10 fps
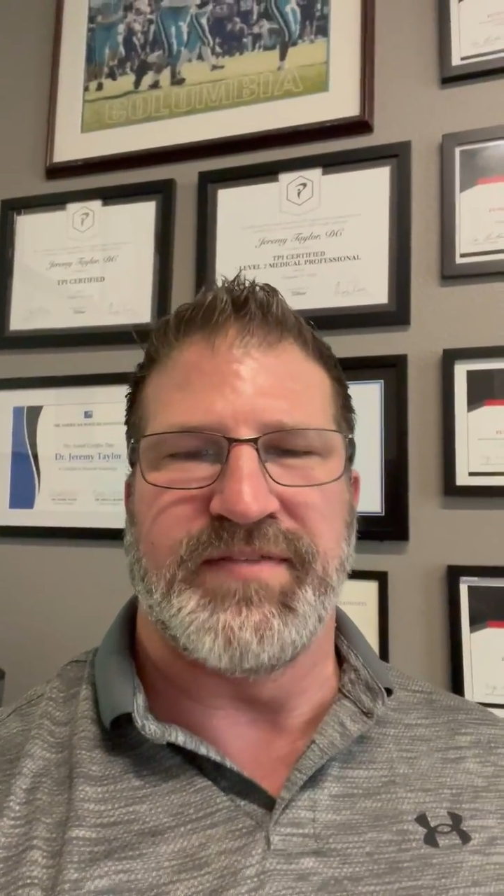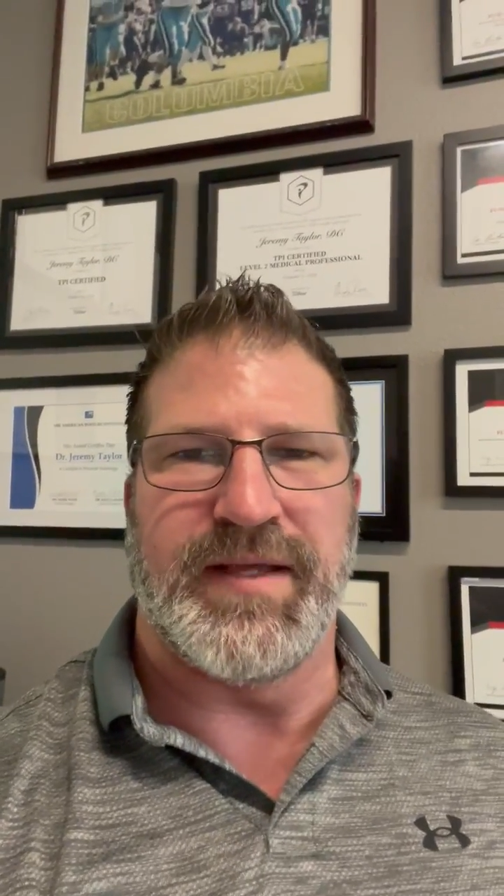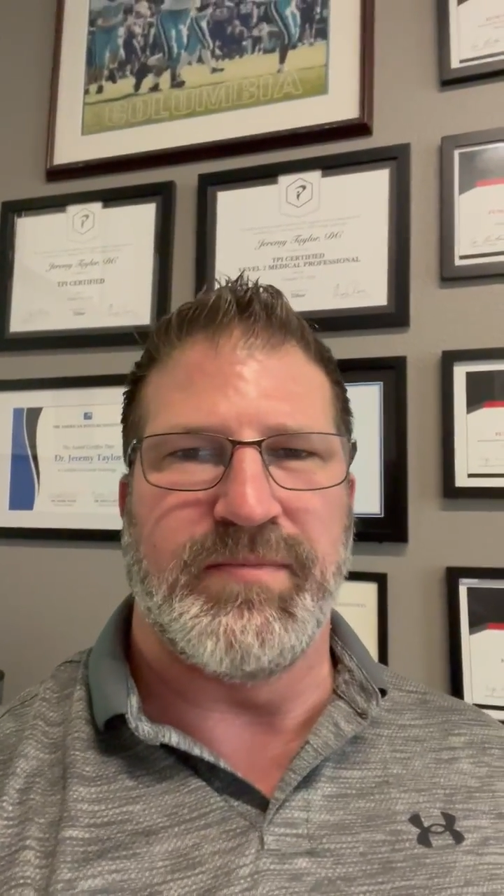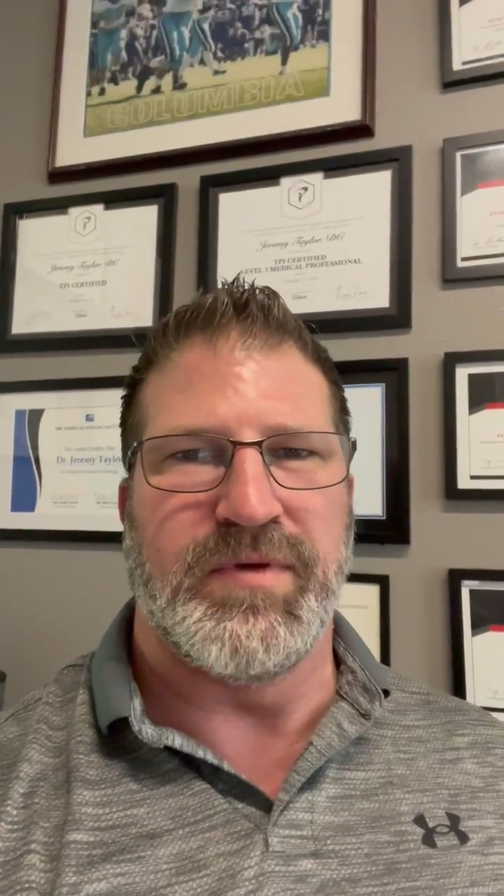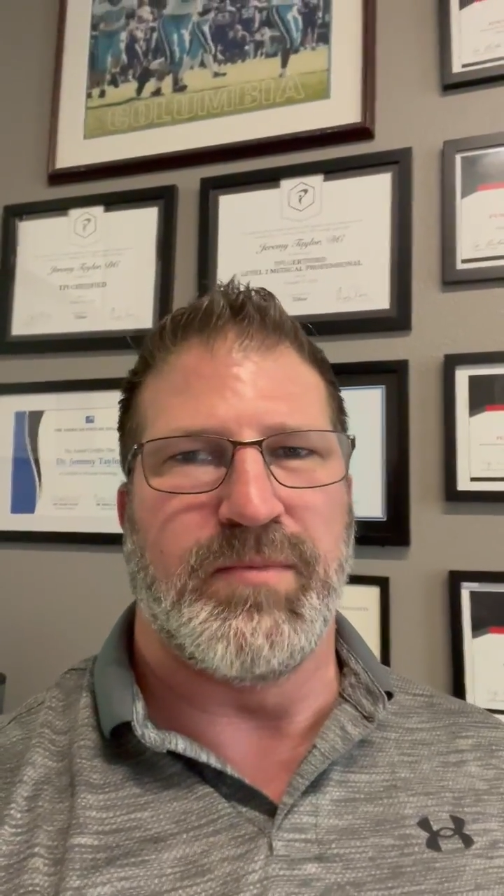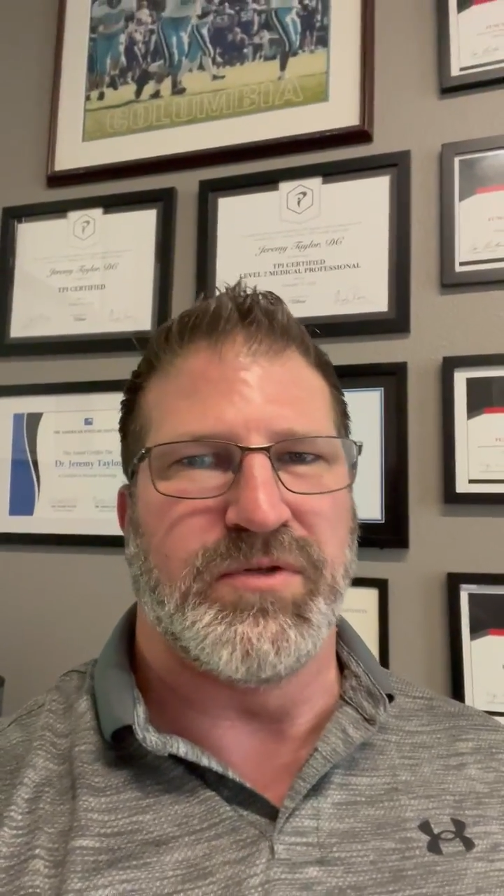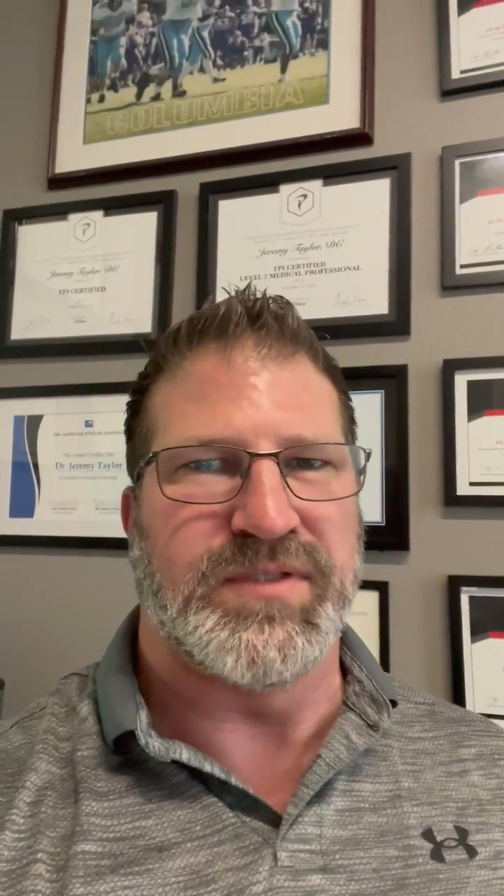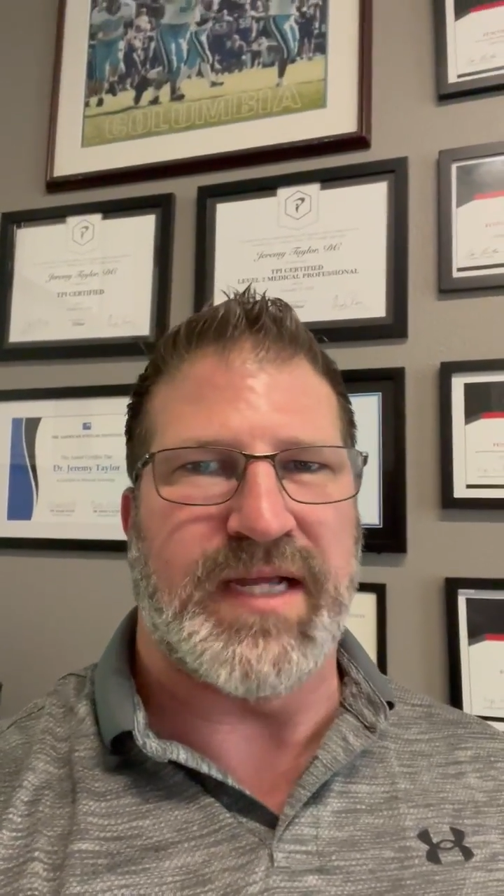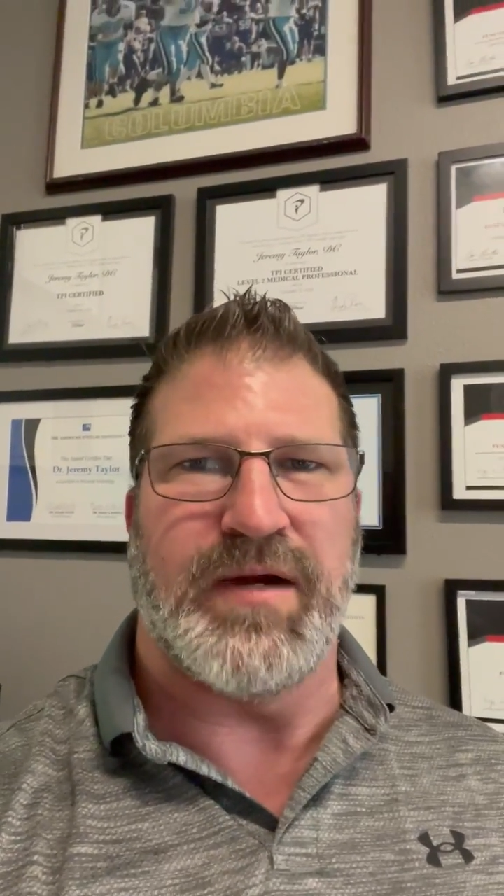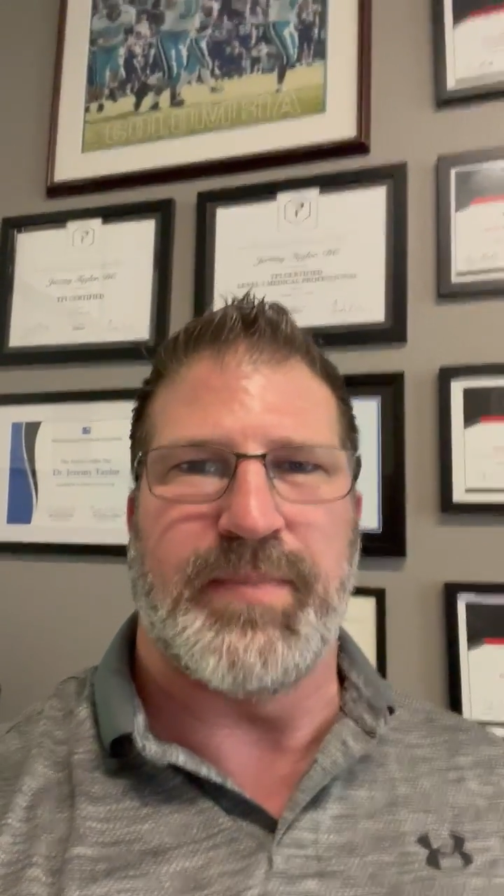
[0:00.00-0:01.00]
that most
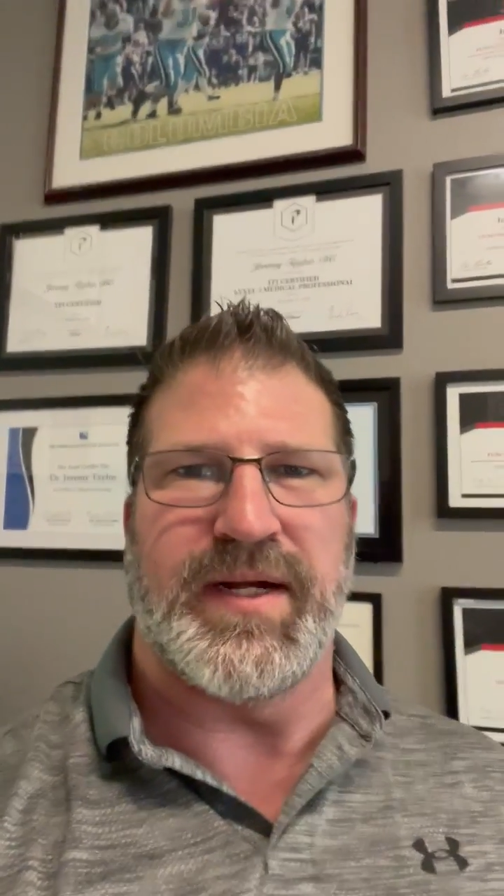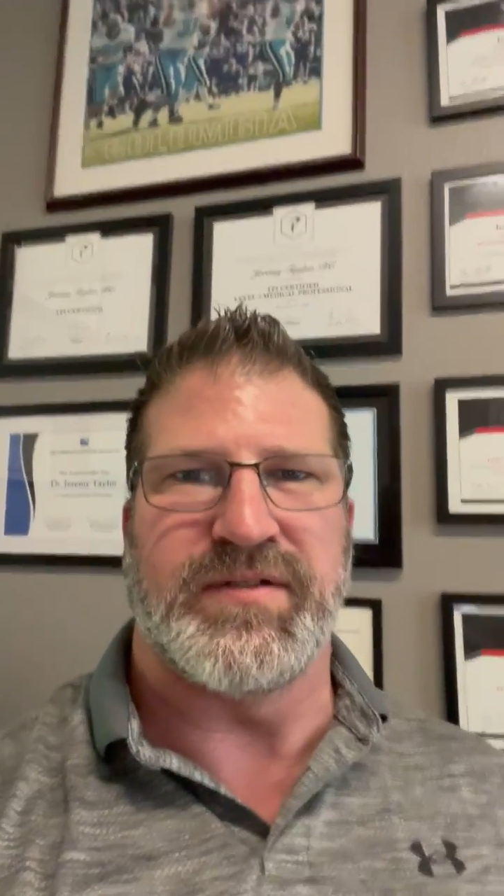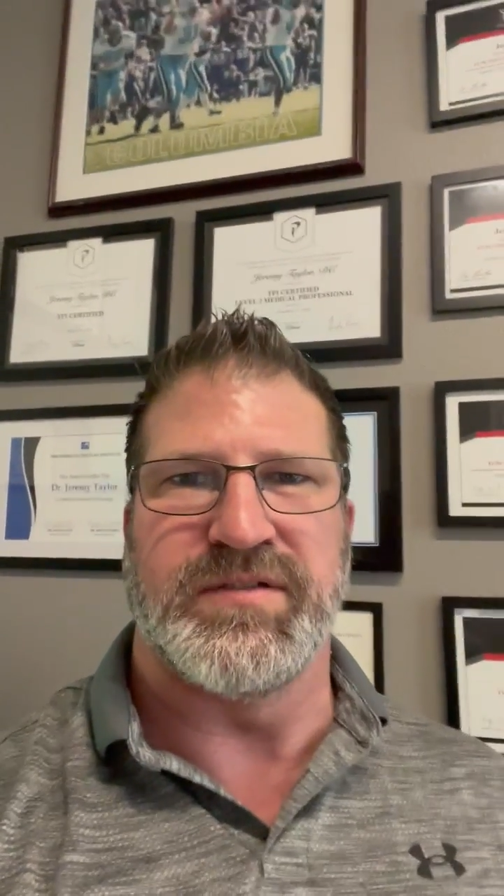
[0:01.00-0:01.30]
chiropractors